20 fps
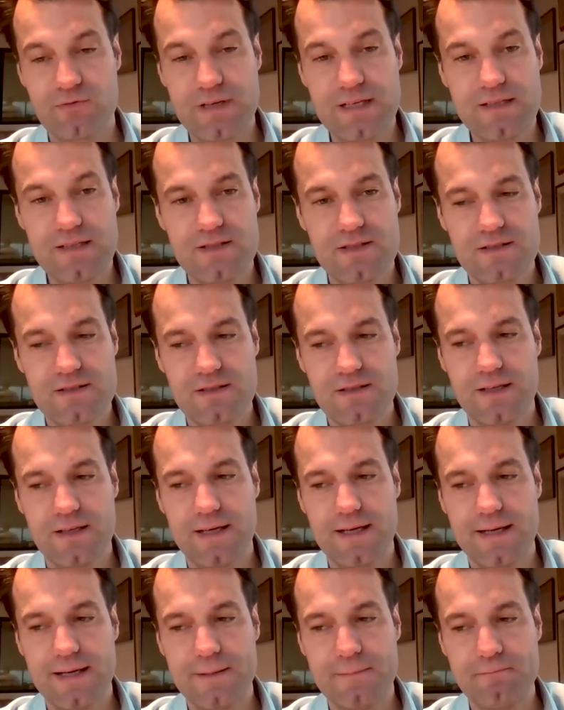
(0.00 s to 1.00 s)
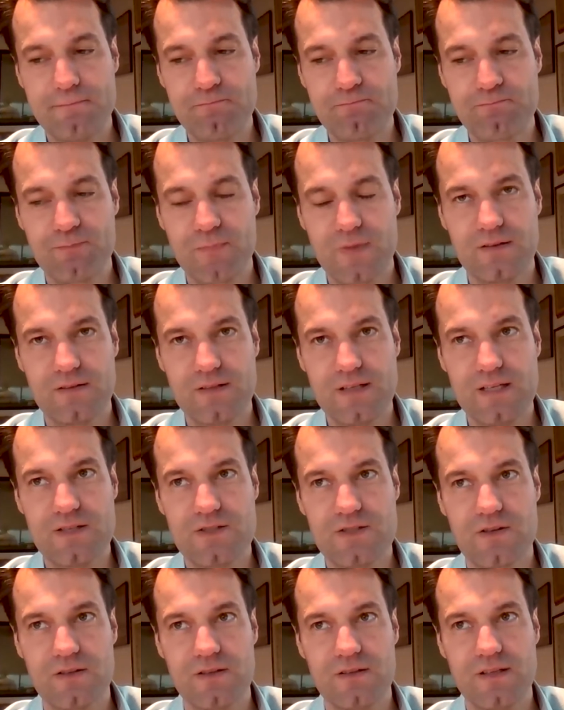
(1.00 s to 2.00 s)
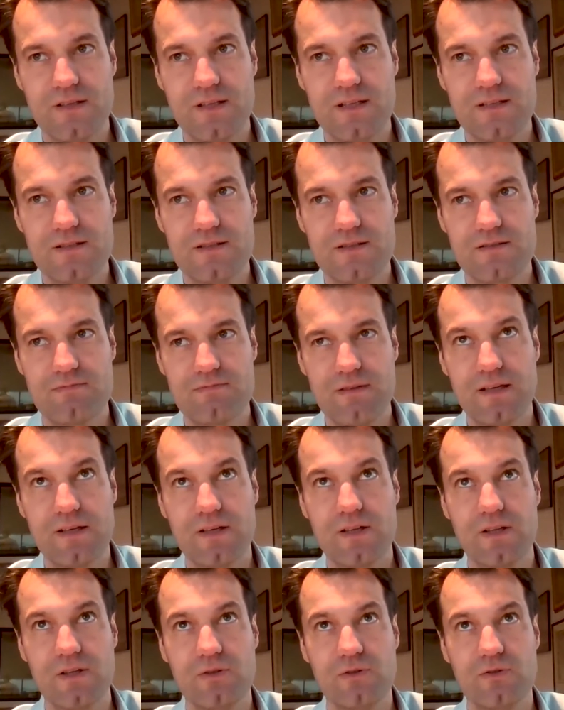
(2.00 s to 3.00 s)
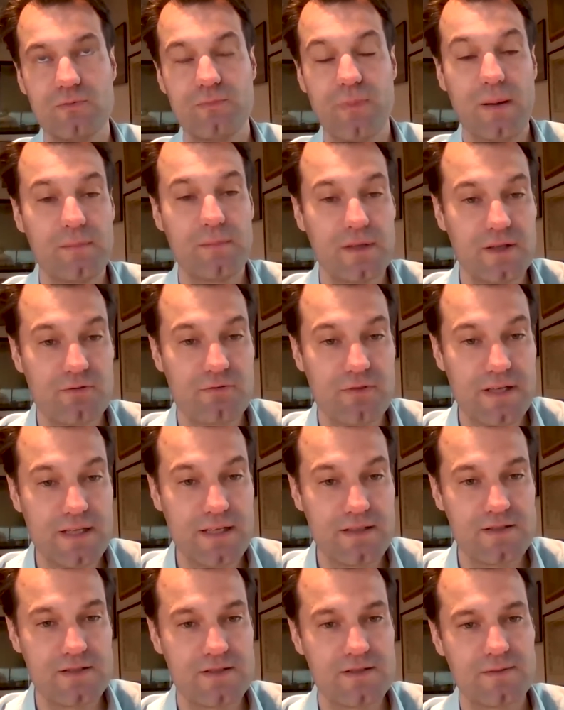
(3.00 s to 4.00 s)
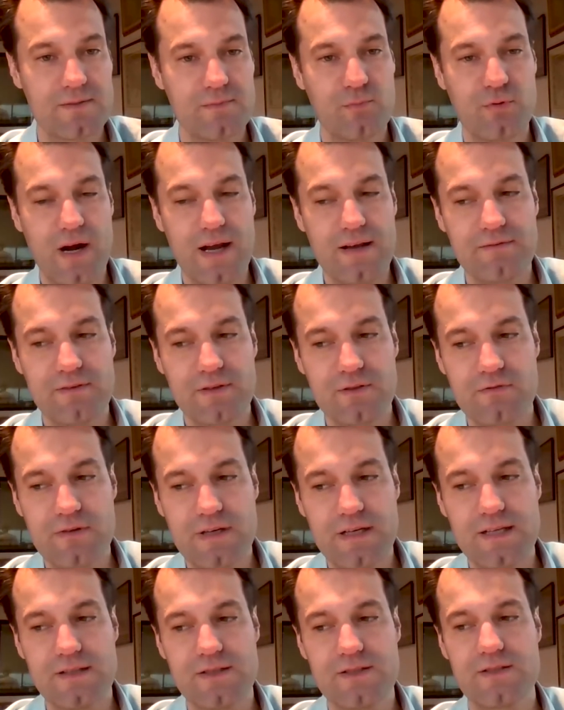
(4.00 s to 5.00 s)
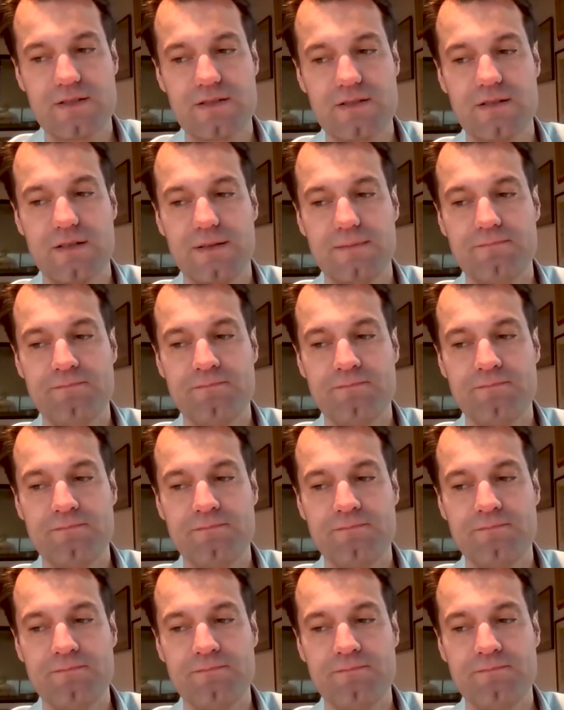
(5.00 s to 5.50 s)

REITs. These include public REITs, private REITs,